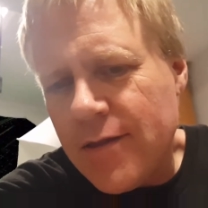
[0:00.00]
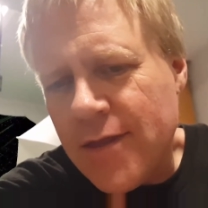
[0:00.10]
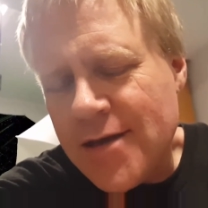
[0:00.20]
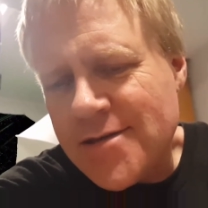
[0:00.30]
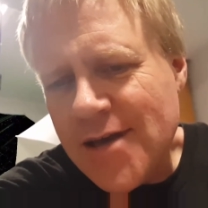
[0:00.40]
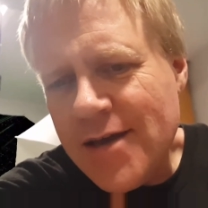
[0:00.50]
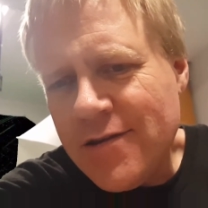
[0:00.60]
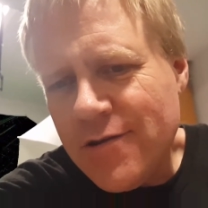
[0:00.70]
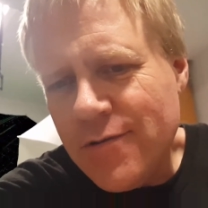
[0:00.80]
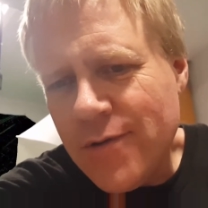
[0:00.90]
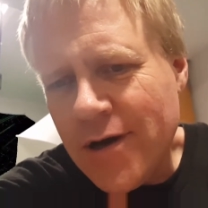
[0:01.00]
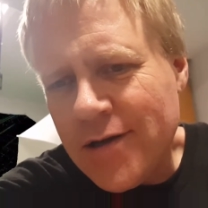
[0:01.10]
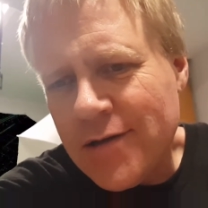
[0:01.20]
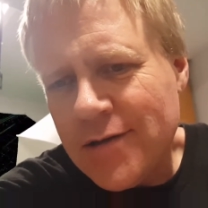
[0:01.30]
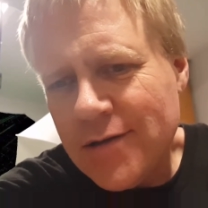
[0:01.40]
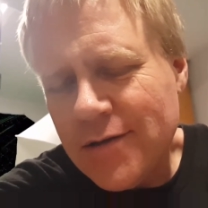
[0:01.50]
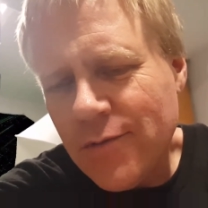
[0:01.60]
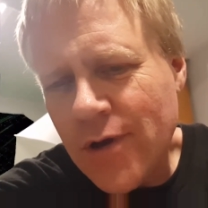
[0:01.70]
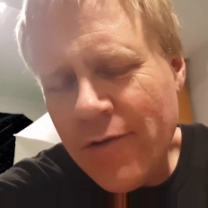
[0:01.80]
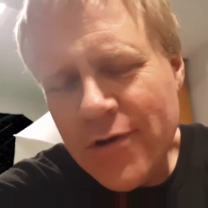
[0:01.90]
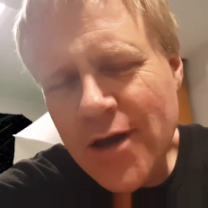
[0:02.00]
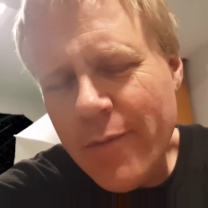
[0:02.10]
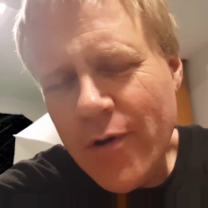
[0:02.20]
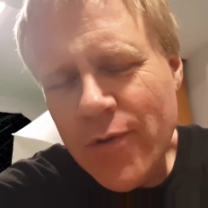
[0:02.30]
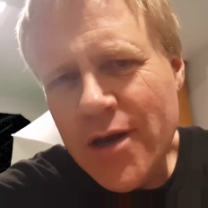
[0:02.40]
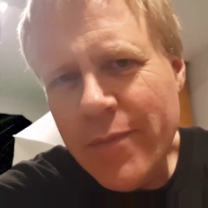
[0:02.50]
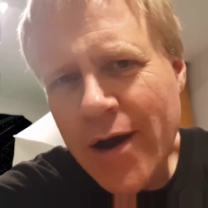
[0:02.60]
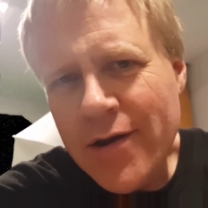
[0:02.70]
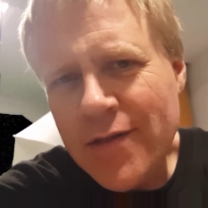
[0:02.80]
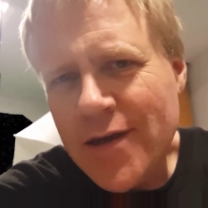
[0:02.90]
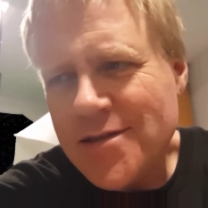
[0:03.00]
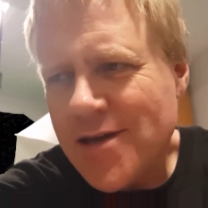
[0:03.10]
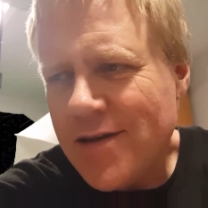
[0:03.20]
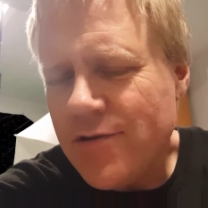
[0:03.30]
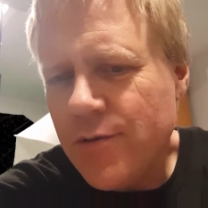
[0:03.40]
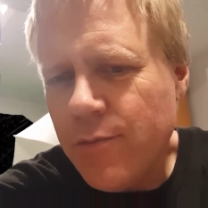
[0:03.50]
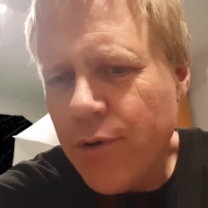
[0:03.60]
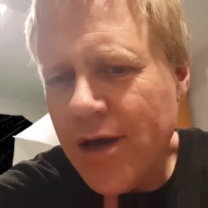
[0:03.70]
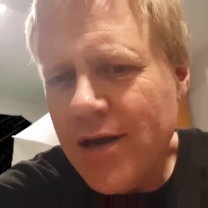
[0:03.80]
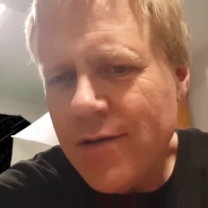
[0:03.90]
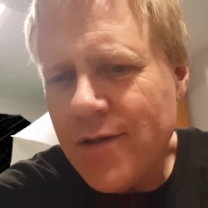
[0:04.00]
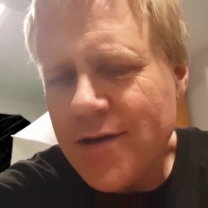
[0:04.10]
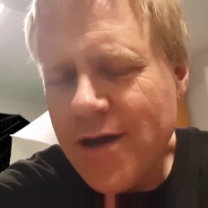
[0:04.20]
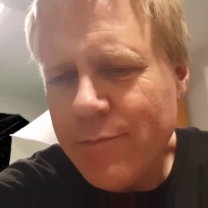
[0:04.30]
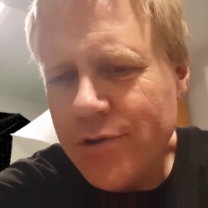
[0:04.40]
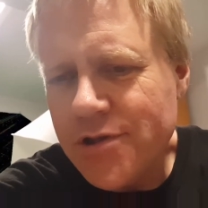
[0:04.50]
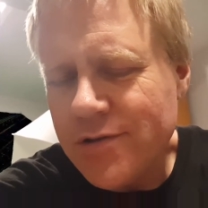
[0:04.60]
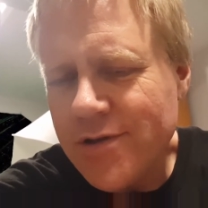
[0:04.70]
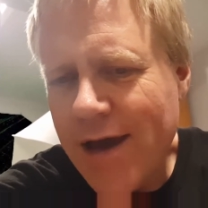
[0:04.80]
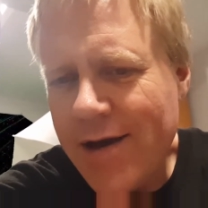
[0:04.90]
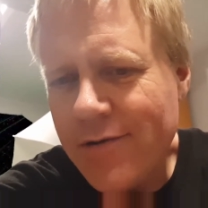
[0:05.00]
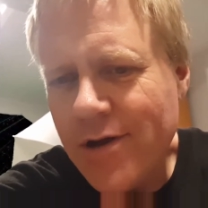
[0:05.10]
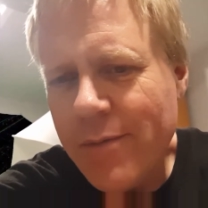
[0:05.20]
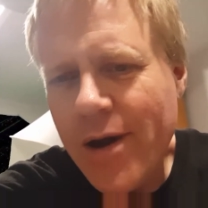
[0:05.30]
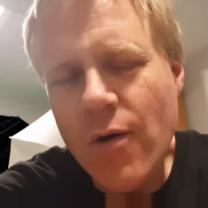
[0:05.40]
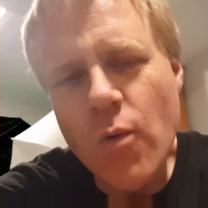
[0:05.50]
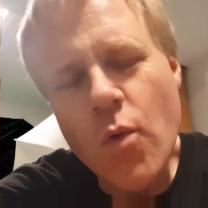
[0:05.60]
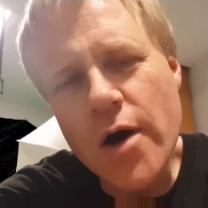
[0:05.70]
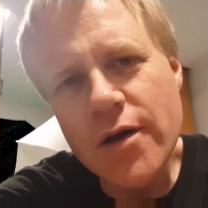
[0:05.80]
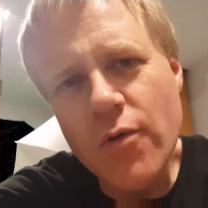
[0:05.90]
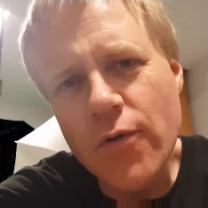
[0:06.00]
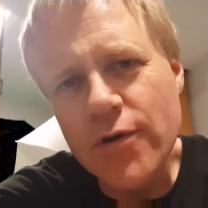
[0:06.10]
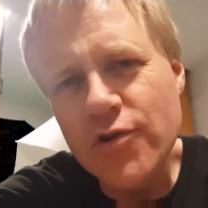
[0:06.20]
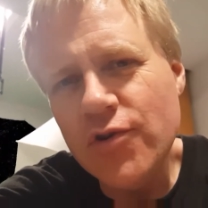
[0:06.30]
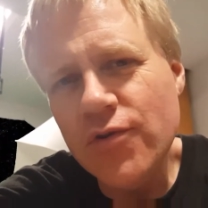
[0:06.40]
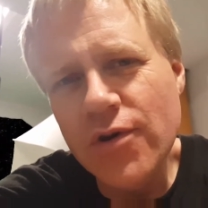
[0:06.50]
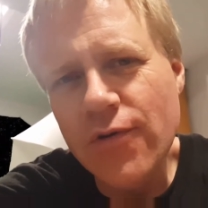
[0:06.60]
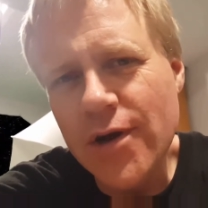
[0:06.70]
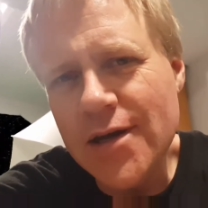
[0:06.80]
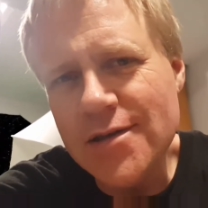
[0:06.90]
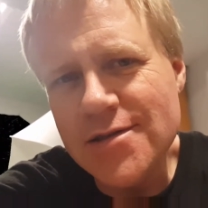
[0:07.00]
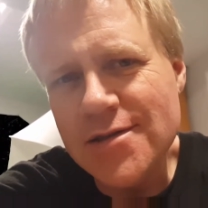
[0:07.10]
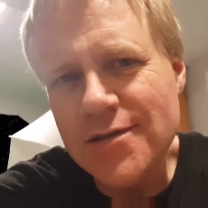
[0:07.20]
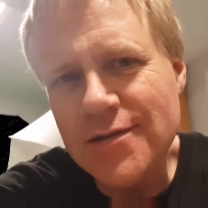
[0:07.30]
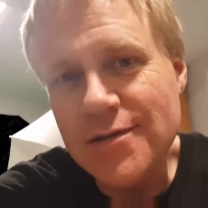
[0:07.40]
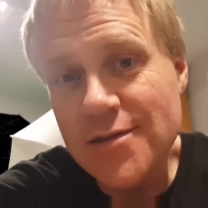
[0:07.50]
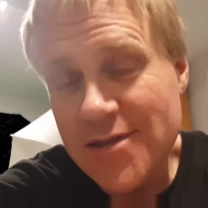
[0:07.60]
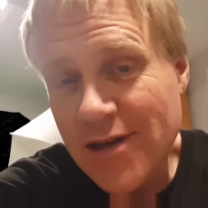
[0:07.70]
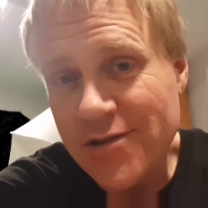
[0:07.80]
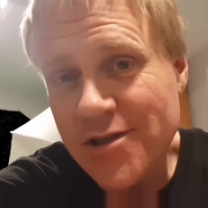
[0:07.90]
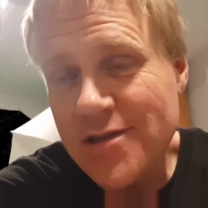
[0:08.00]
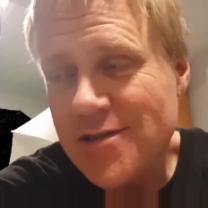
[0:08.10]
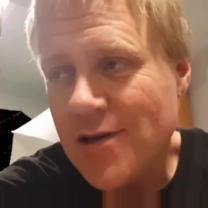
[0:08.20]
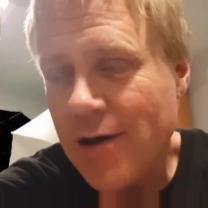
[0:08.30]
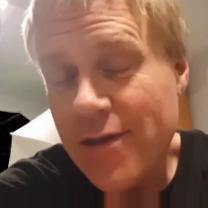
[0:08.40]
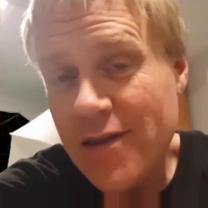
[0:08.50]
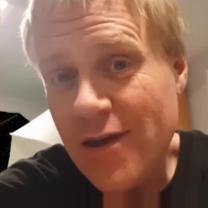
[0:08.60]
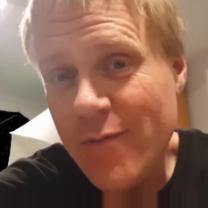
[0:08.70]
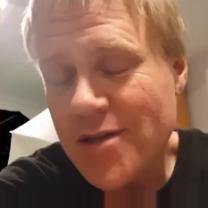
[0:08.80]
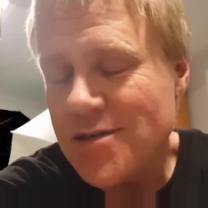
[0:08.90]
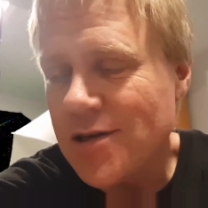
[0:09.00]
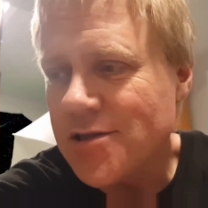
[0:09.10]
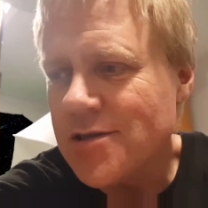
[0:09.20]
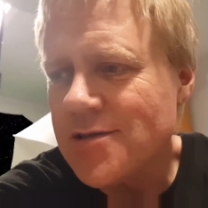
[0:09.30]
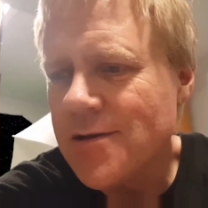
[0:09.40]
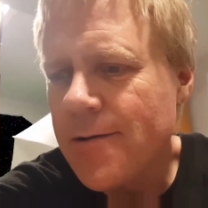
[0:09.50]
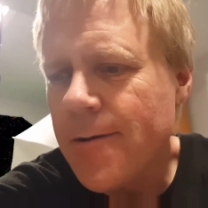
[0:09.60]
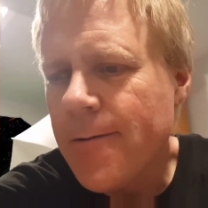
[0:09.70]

they say to, every time I read about it, they say to bring the temperature down about 1 or 2 degrees Celsius, I think they mean Celsius,